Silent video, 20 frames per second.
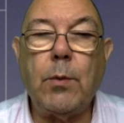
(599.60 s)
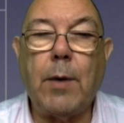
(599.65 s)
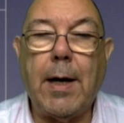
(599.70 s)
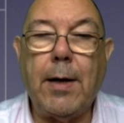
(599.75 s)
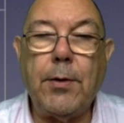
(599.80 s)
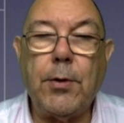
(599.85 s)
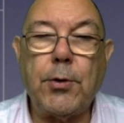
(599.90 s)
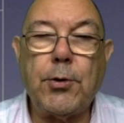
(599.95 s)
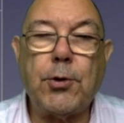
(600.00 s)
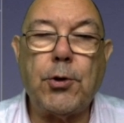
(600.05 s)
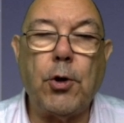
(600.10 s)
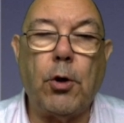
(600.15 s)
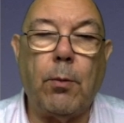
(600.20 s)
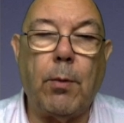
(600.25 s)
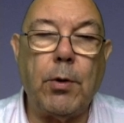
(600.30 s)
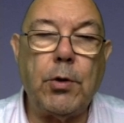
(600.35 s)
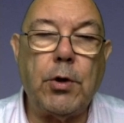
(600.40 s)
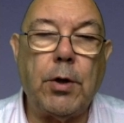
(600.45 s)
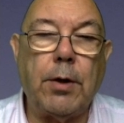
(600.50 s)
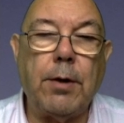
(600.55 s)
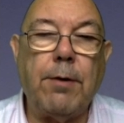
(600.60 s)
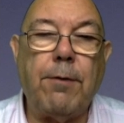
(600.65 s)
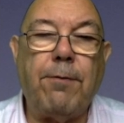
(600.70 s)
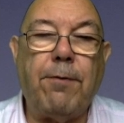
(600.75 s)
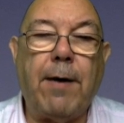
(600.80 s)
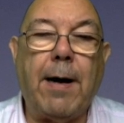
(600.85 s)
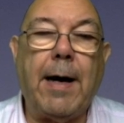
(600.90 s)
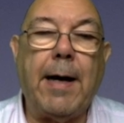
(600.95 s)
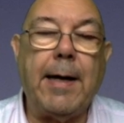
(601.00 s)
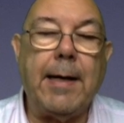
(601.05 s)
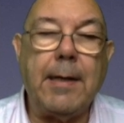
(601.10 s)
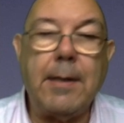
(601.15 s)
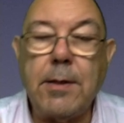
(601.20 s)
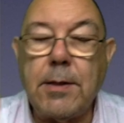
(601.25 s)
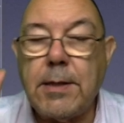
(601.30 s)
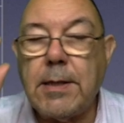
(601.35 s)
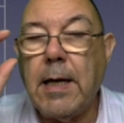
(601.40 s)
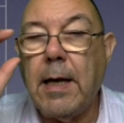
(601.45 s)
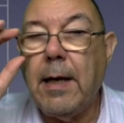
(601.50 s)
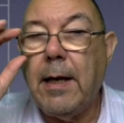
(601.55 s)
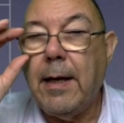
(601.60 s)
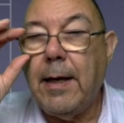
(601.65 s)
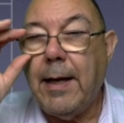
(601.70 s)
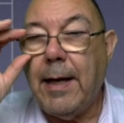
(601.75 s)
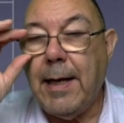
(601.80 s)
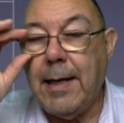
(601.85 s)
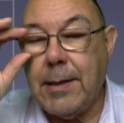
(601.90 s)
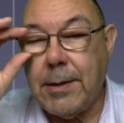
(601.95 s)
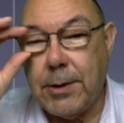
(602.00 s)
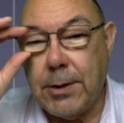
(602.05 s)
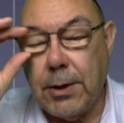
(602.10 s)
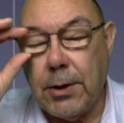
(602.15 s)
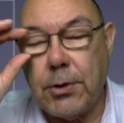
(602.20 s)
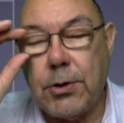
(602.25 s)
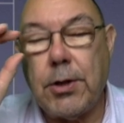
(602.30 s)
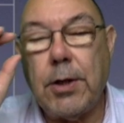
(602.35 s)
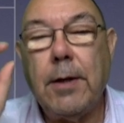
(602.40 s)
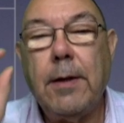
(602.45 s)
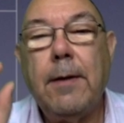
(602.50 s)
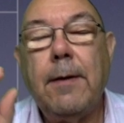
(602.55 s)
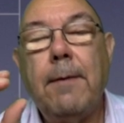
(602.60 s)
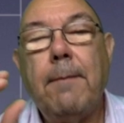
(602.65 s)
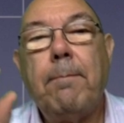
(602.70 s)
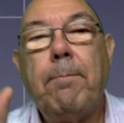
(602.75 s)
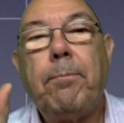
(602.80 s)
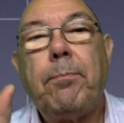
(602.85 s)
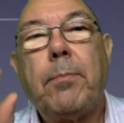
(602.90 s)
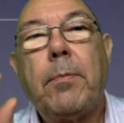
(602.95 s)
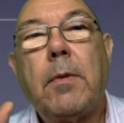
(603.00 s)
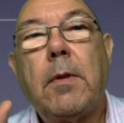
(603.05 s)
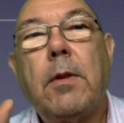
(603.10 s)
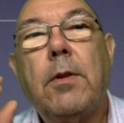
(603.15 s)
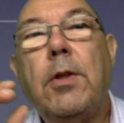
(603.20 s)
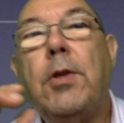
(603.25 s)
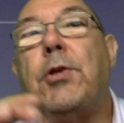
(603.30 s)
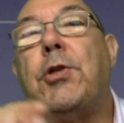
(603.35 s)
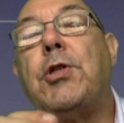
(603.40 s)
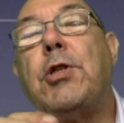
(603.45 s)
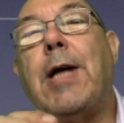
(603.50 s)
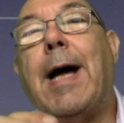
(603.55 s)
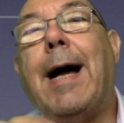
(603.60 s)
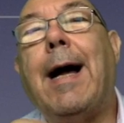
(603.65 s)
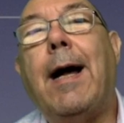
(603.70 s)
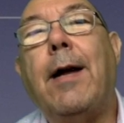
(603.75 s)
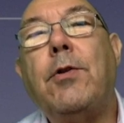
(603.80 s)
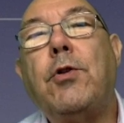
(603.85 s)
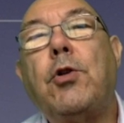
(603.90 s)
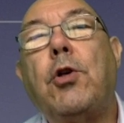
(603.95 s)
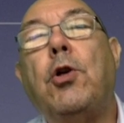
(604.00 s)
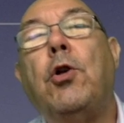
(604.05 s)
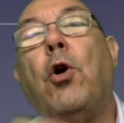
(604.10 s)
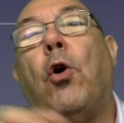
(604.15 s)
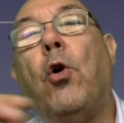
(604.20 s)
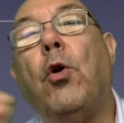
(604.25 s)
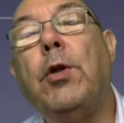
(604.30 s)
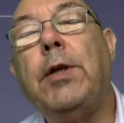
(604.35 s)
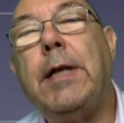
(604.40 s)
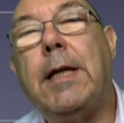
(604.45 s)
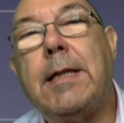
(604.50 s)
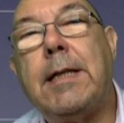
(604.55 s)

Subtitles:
why there's so much on the fines is that the starch can only